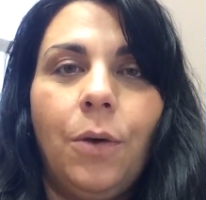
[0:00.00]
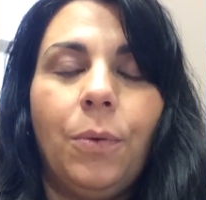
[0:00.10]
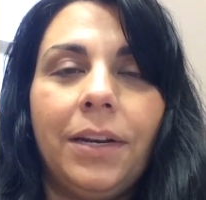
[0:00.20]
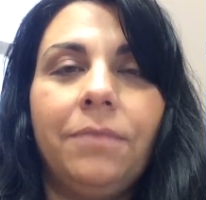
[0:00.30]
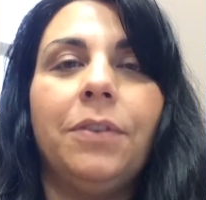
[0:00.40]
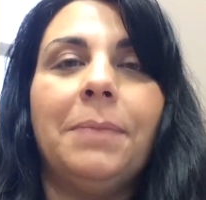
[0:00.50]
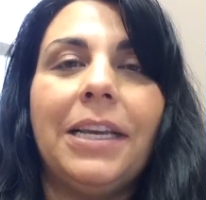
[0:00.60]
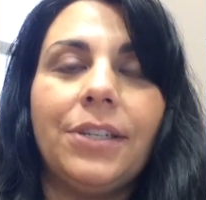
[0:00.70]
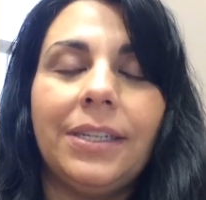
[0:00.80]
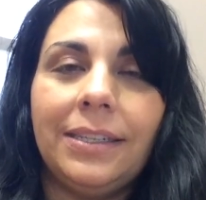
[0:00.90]
what
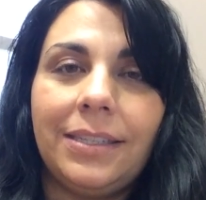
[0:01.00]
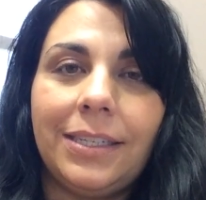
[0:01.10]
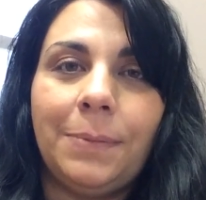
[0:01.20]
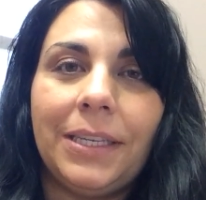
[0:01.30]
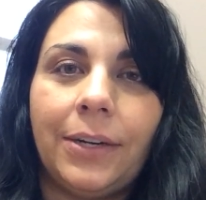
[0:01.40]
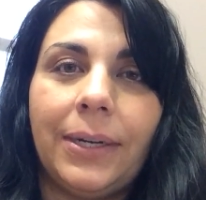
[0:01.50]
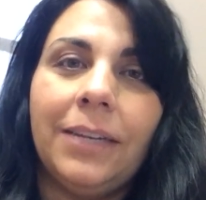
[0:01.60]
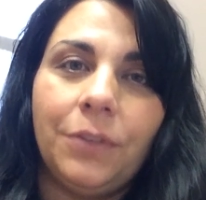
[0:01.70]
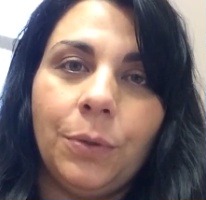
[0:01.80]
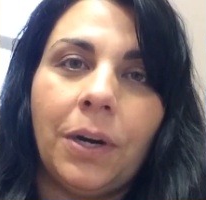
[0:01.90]
information needs to be there
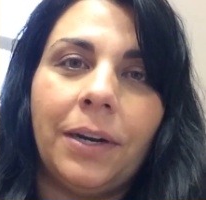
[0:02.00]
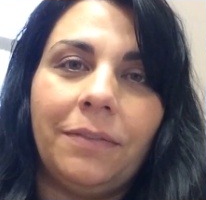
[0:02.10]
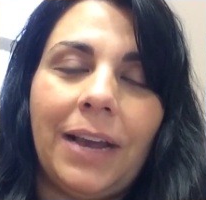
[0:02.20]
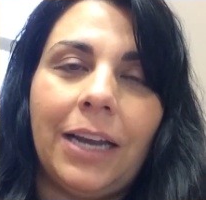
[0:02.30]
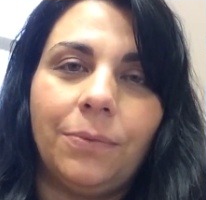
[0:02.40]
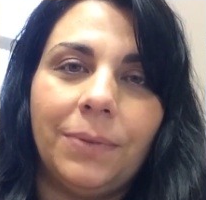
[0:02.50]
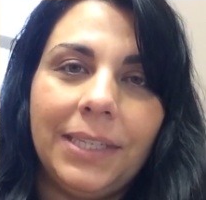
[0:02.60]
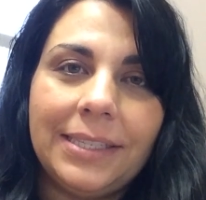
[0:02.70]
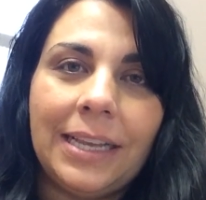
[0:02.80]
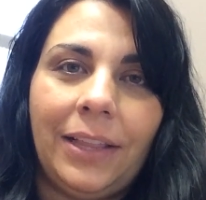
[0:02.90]
if you are in fact
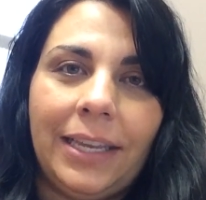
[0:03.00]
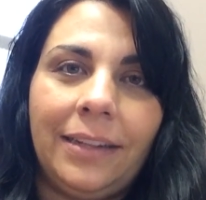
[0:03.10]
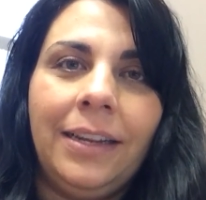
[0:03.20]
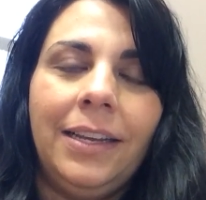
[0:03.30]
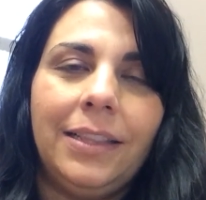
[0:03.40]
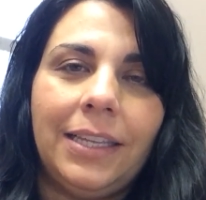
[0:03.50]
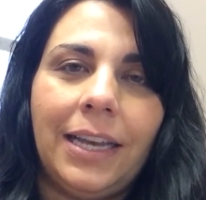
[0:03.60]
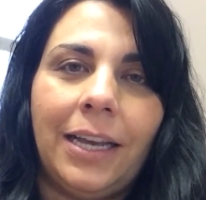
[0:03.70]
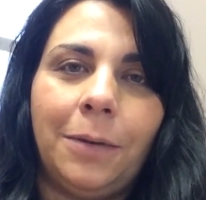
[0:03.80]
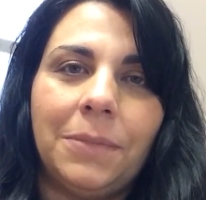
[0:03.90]
reselling the
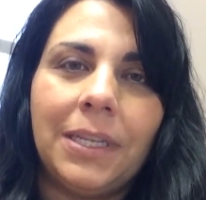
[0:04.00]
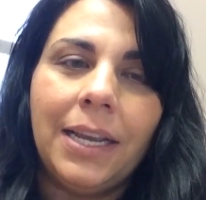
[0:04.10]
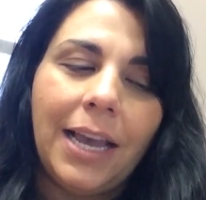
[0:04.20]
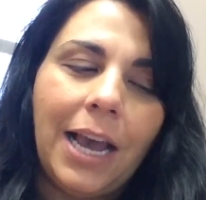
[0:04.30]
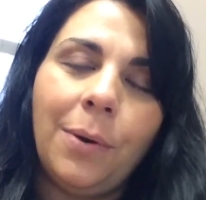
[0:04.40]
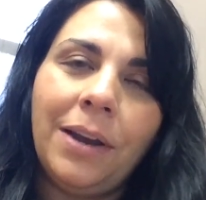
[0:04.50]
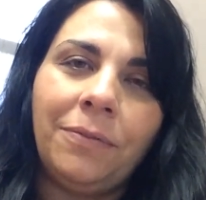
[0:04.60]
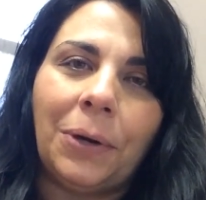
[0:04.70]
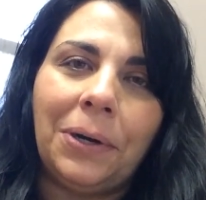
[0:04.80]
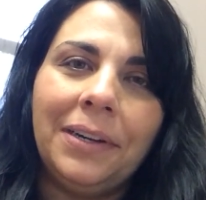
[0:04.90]
items
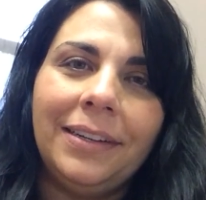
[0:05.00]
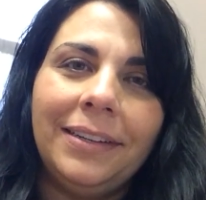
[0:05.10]
however